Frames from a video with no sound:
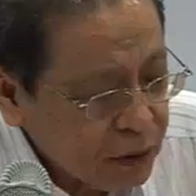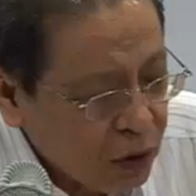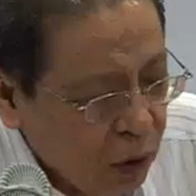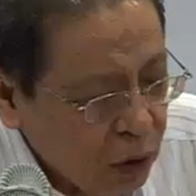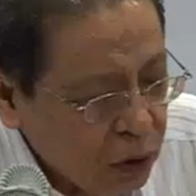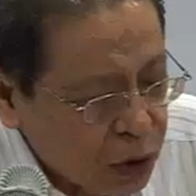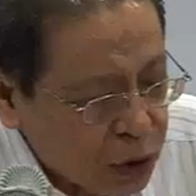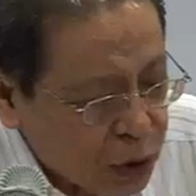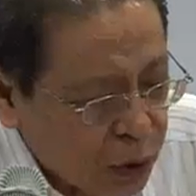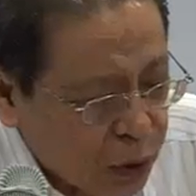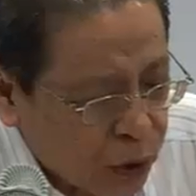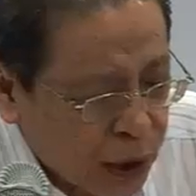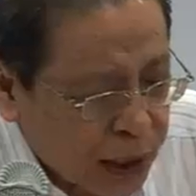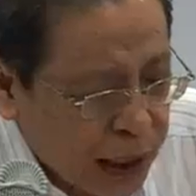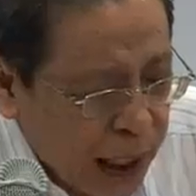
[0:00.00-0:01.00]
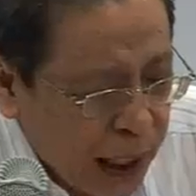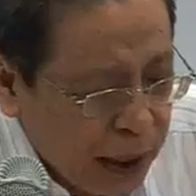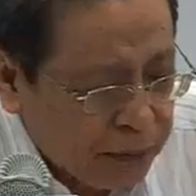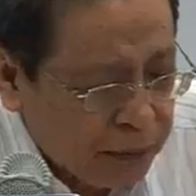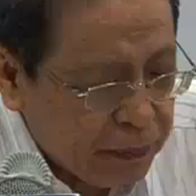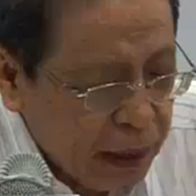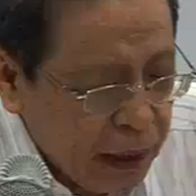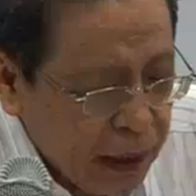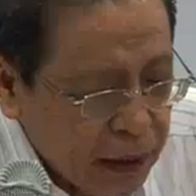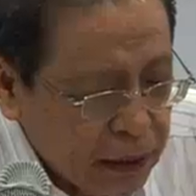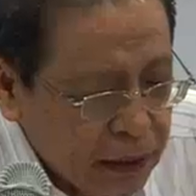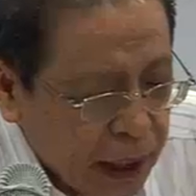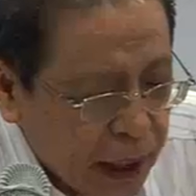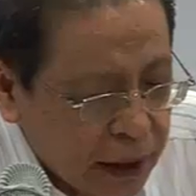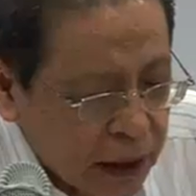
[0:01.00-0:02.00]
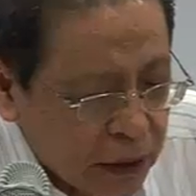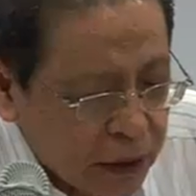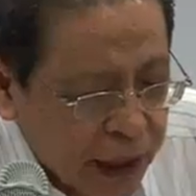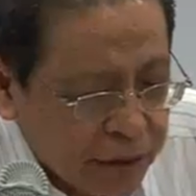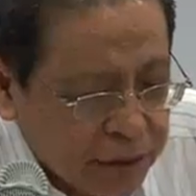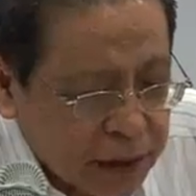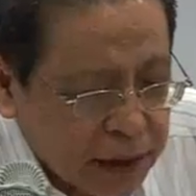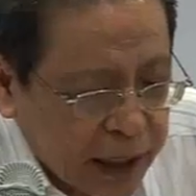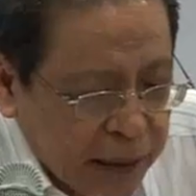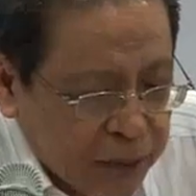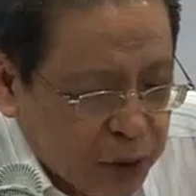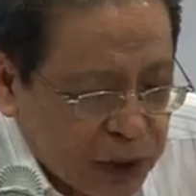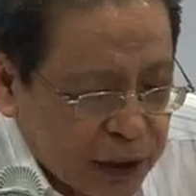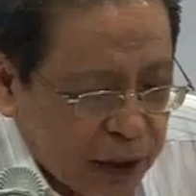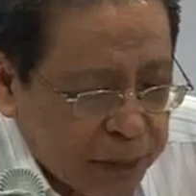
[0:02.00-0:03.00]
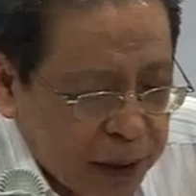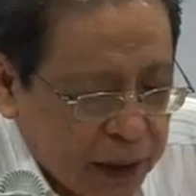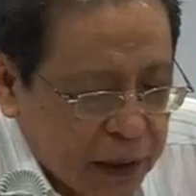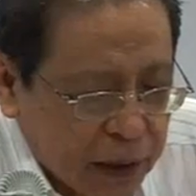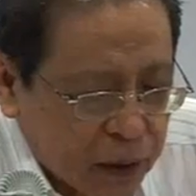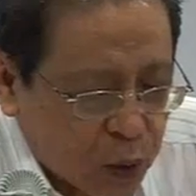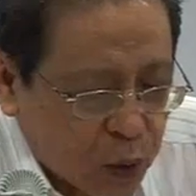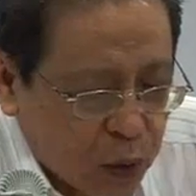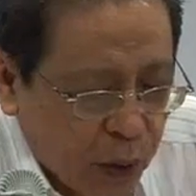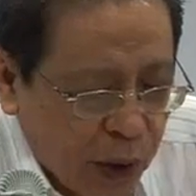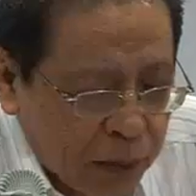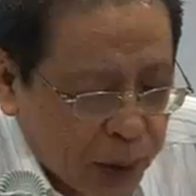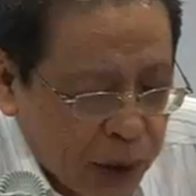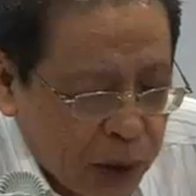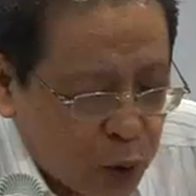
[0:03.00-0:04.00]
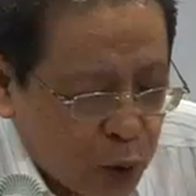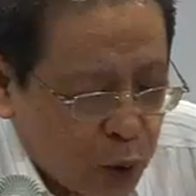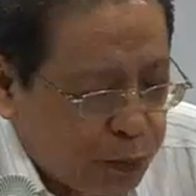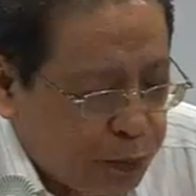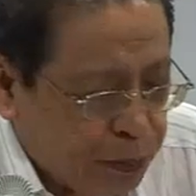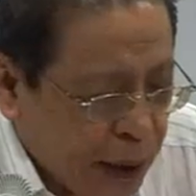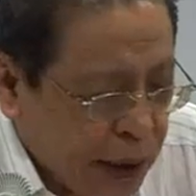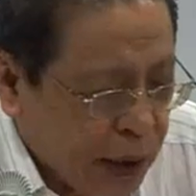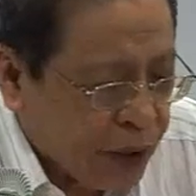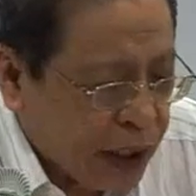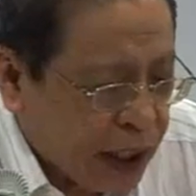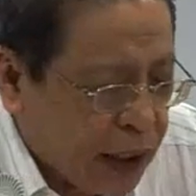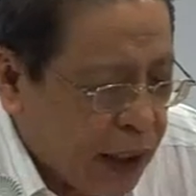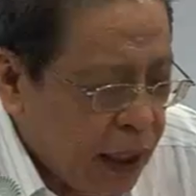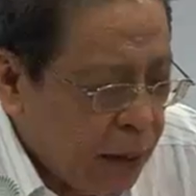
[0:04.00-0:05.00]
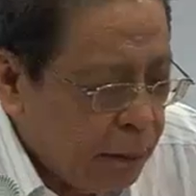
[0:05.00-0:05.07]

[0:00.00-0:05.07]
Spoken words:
Ong also cannot claim that he did not have the time to submit the 1.2 billion ringgit